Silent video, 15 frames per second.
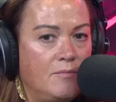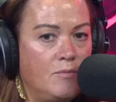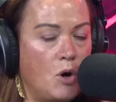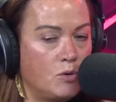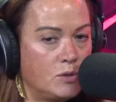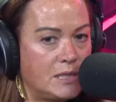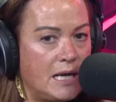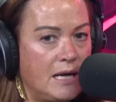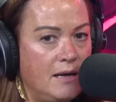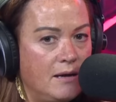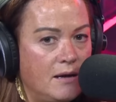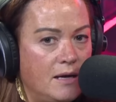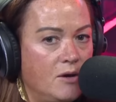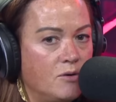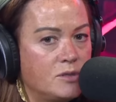mostly.
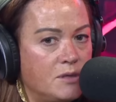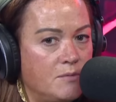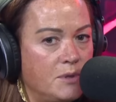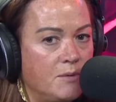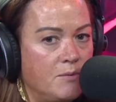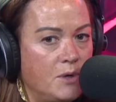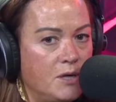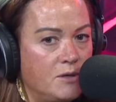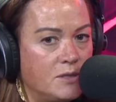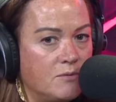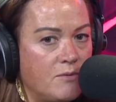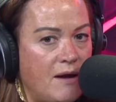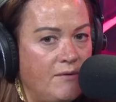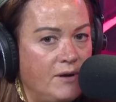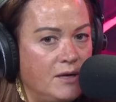I know some of them are using
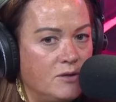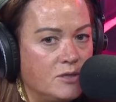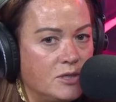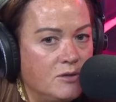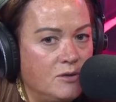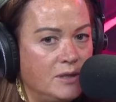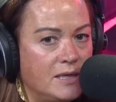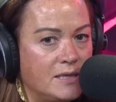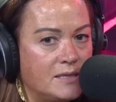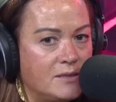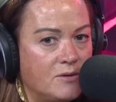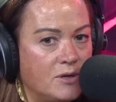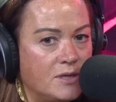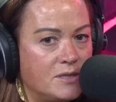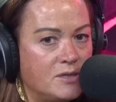Revolut and all this
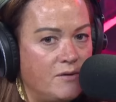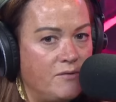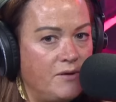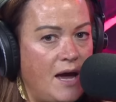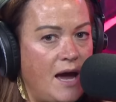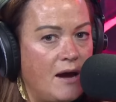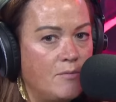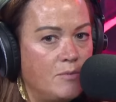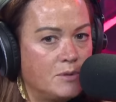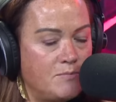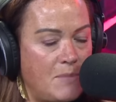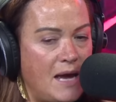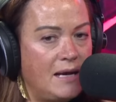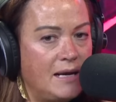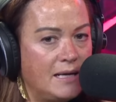sort of stuff now, but
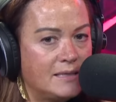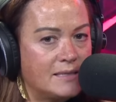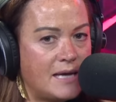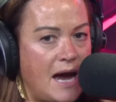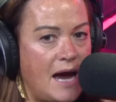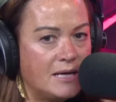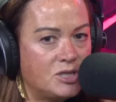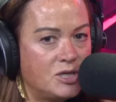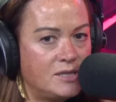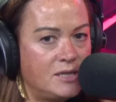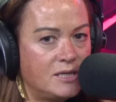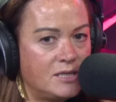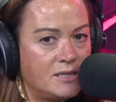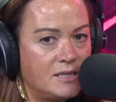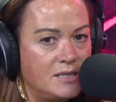mainly it's cash, isn't
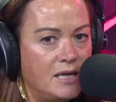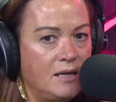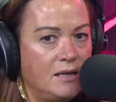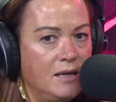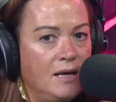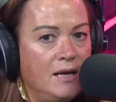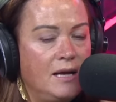it? Still.